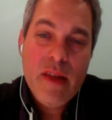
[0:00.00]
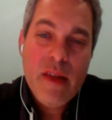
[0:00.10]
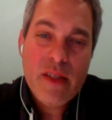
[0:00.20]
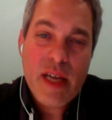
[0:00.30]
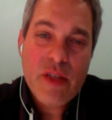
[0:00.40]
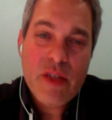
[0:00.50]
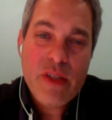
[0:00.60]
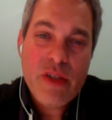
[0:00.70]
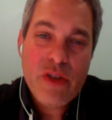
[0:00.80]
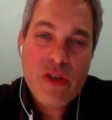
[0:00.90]
the sex
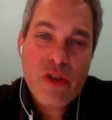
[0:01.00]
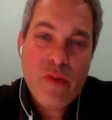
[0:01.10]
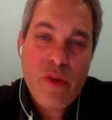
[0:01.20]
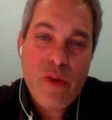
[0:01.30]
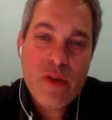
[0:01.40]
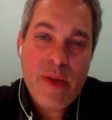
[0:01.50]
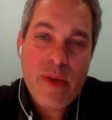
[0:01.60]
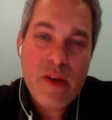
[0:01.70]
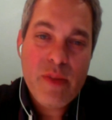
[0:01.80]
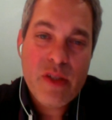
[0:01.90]
researcher
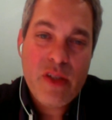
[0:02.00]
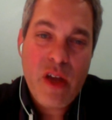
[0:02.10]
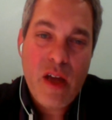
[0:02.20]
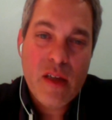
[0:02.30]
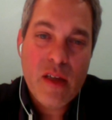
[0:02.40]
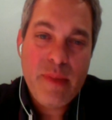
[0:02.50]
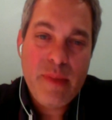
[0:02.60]
Rosemary Basson,